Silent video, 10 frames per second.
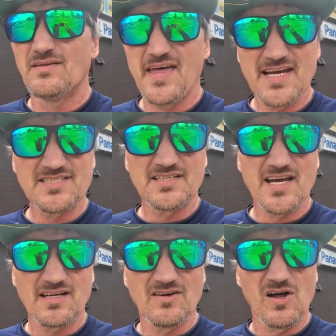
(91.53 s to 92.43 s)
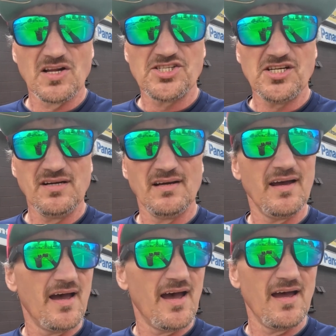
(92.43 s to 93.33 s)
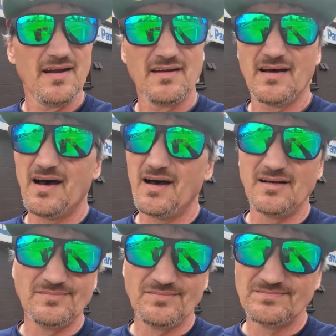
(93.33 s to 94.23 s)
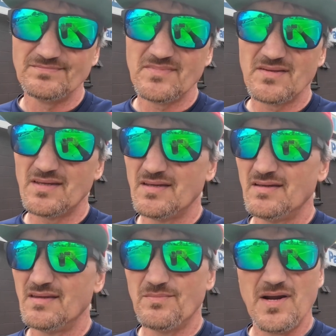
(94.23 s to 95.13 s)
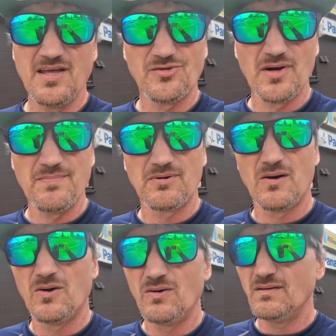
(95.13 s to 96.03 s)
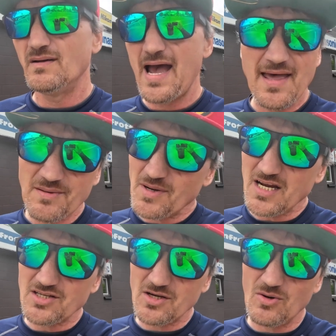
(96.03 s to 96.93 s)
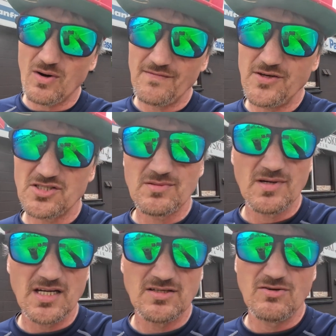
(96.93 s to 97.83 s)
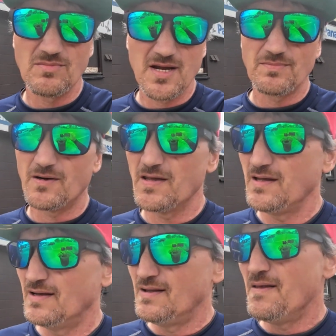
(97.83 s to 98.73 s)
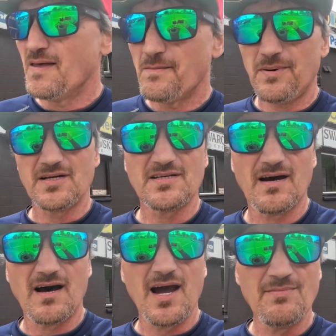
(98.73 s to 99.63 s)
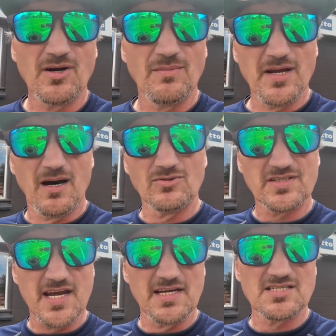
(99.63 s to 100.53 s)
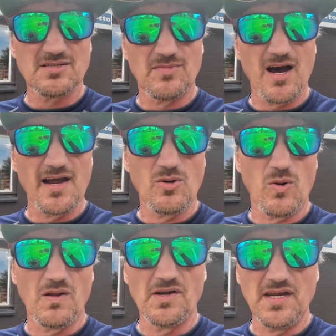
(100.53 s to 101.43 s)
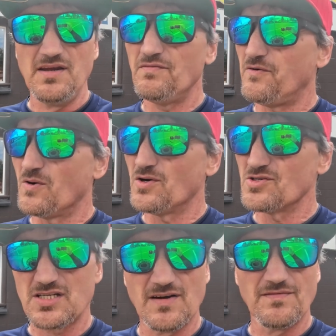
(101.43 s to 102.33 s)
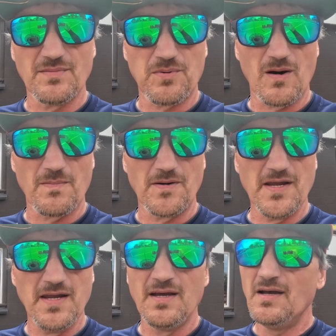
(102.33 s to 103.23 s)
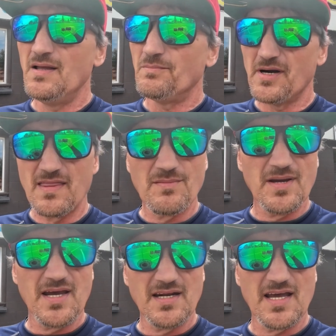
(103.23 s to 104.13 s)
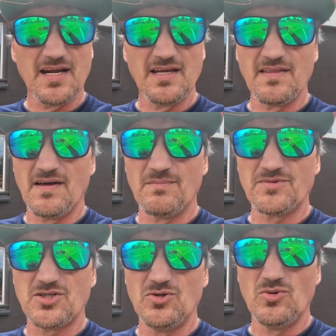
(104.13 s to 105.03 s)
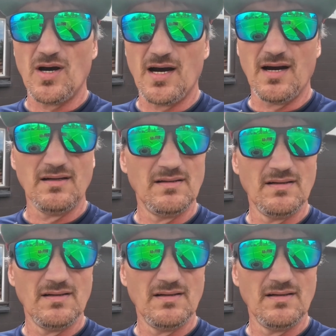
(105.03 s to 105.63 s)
thanks to technology and the Mini 3 Pro and the Mini 2, I've used the Mini 2 to make money. But I'm going to be out taking some high quality photos of the property, bringing them in, getting them to